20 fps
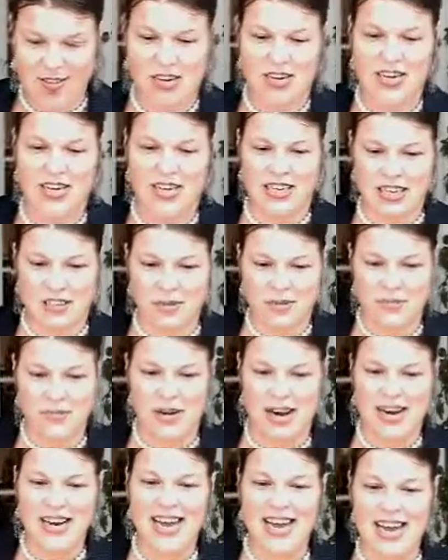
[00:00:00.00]
so I could
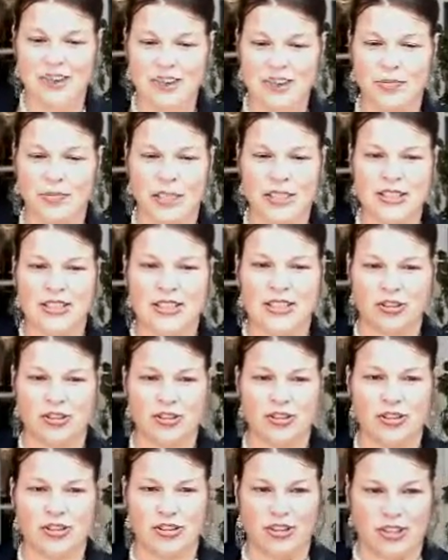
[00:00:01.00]
get my 8th
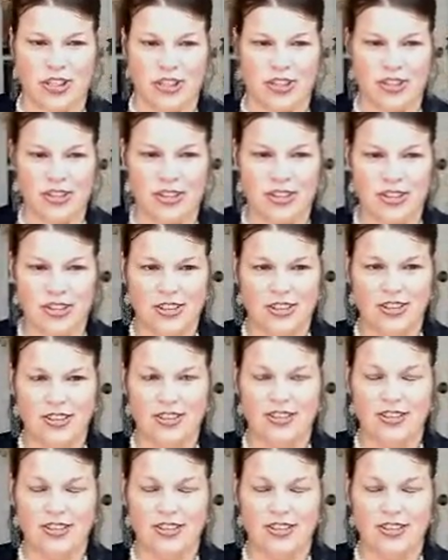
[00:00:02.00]
prostitution charge